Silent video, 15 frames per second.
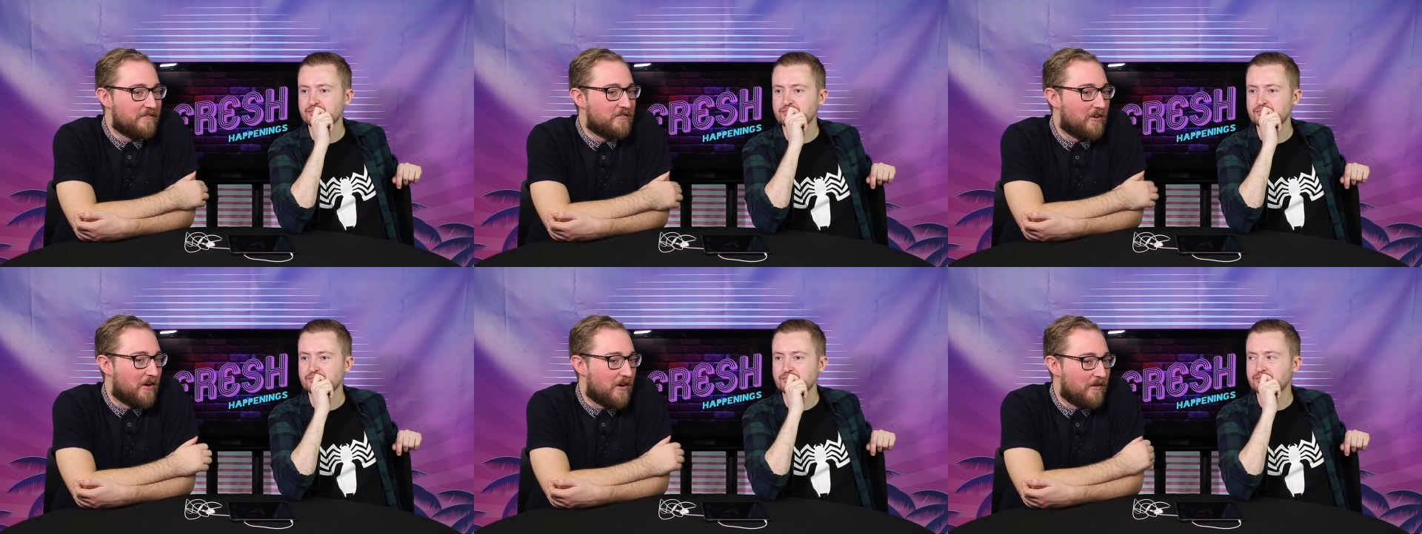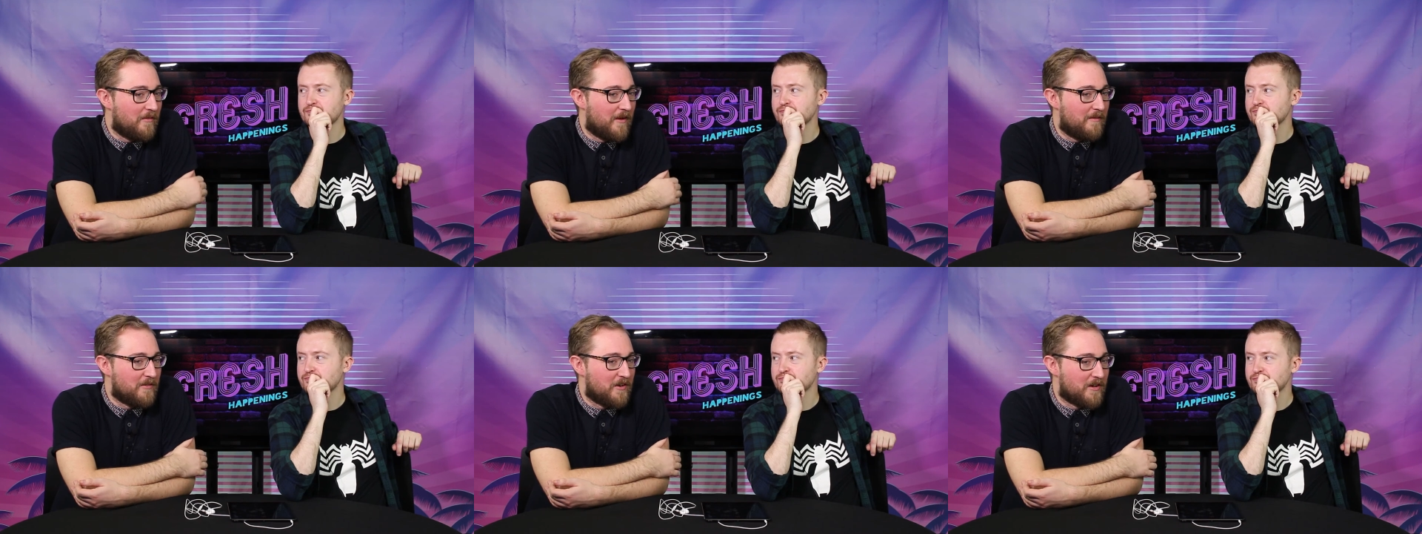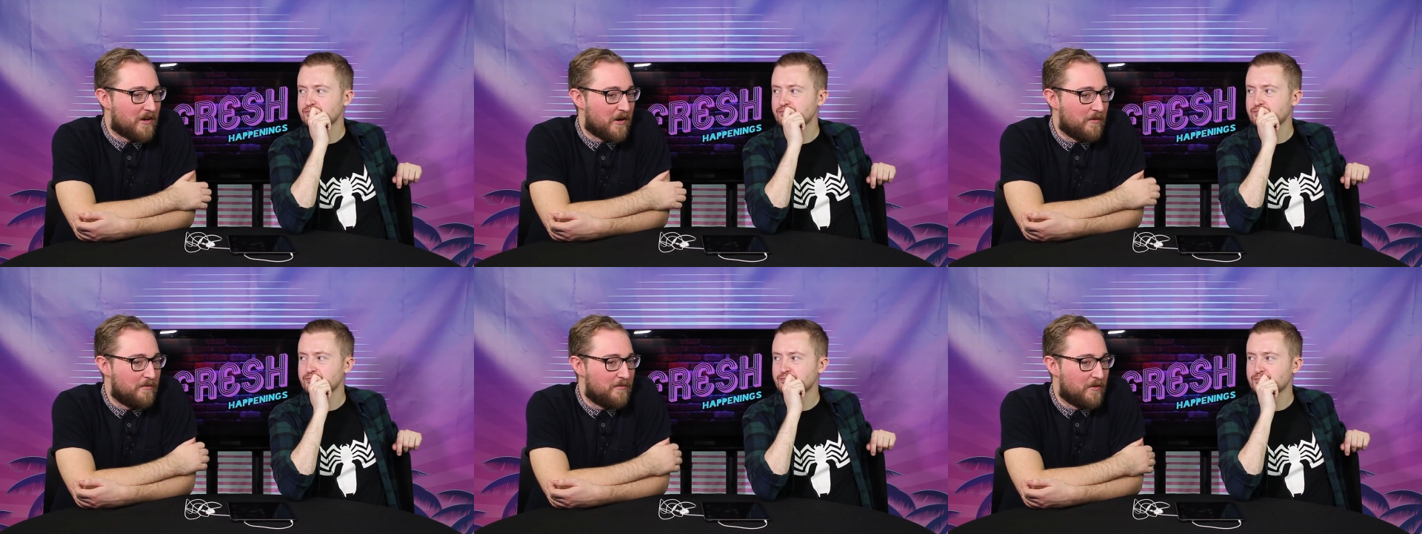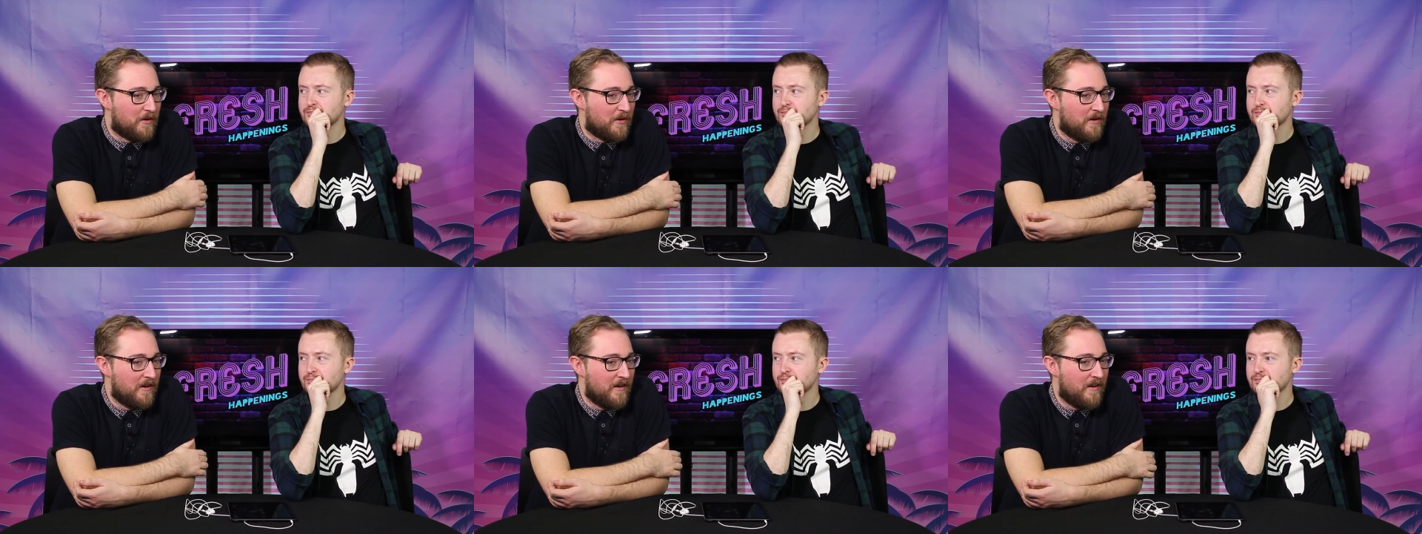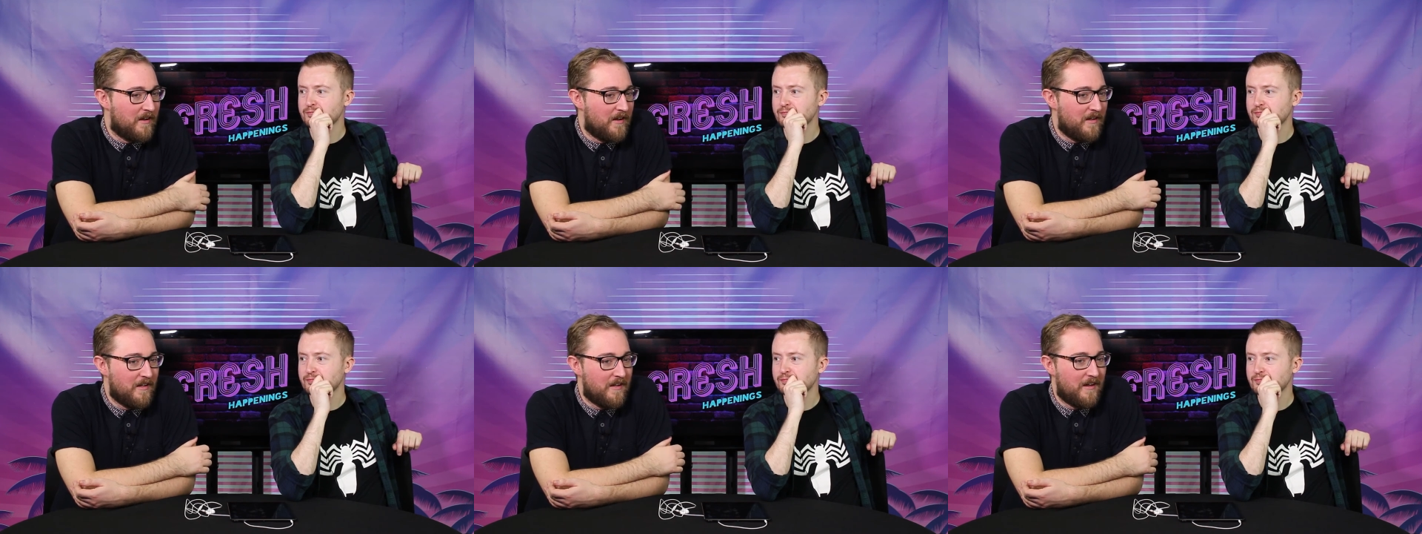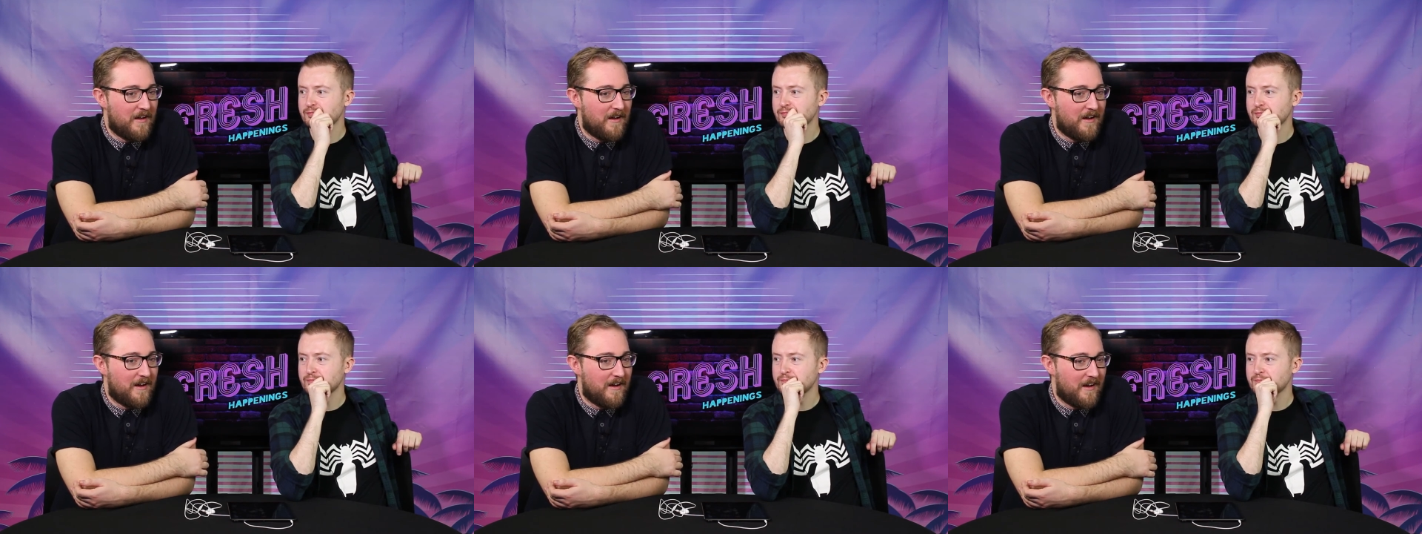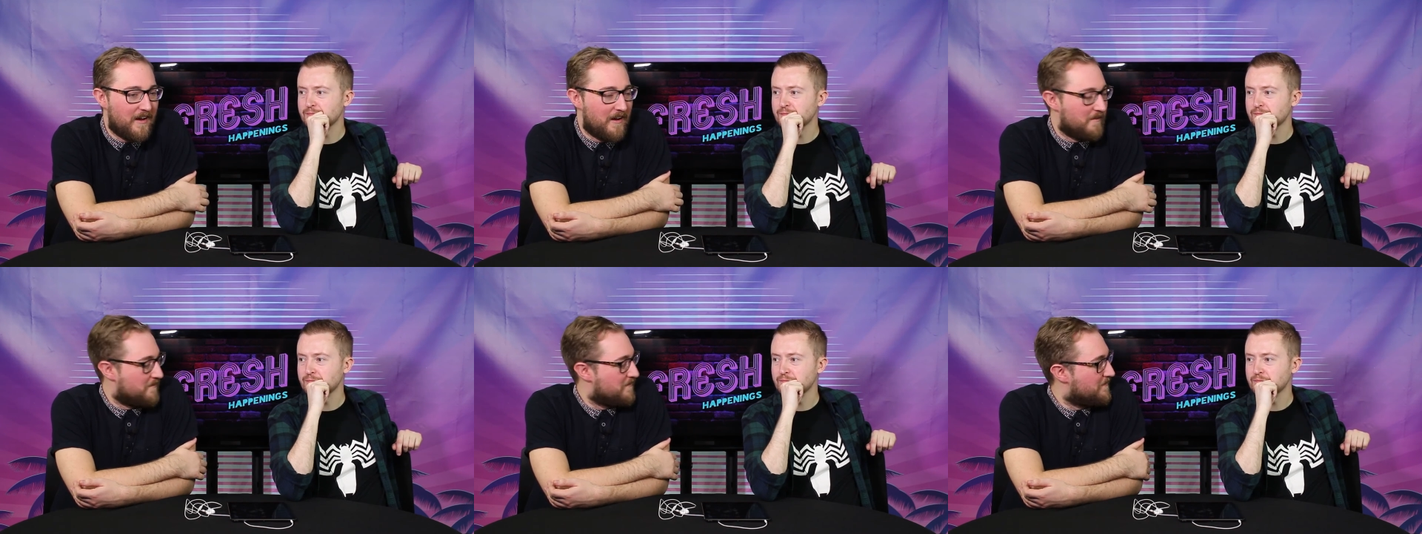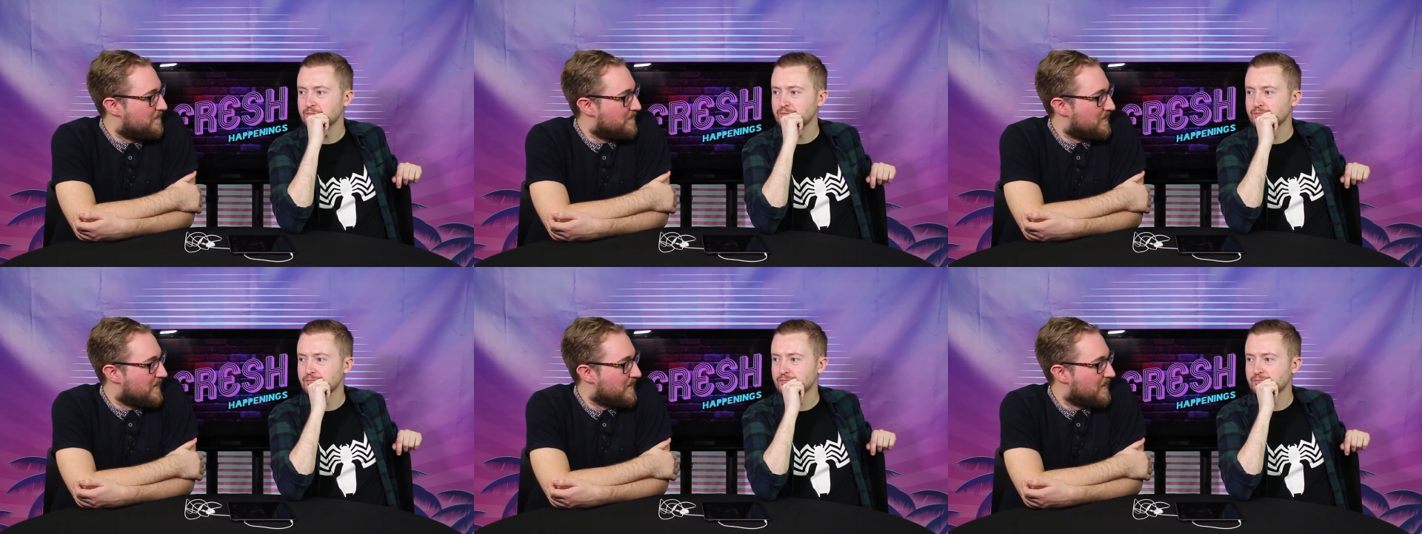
Speaker 1: I've got what I'm going to go for. Um,